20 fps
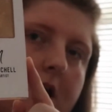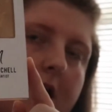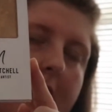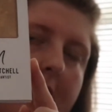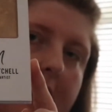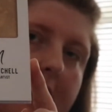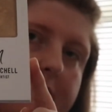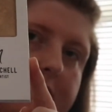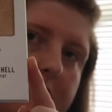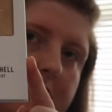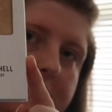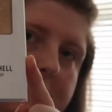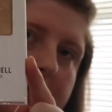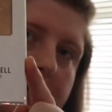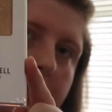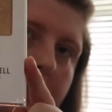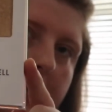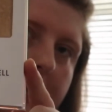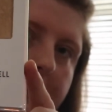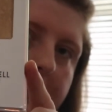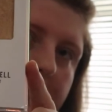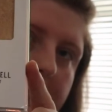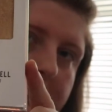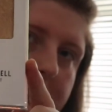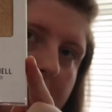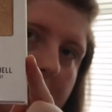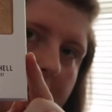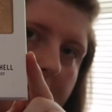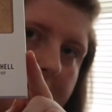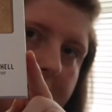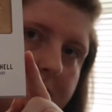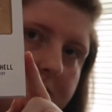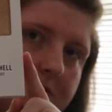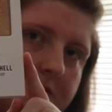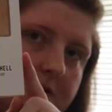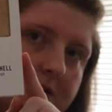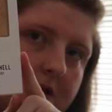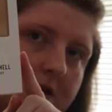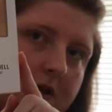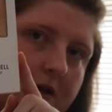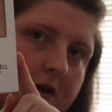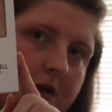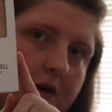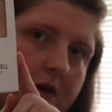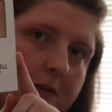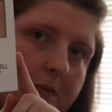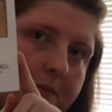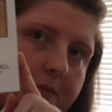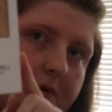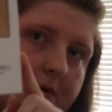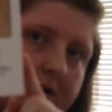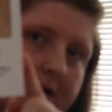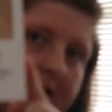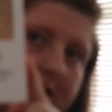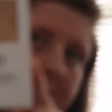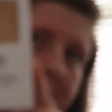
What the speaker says: I have used it quite a few times, but it is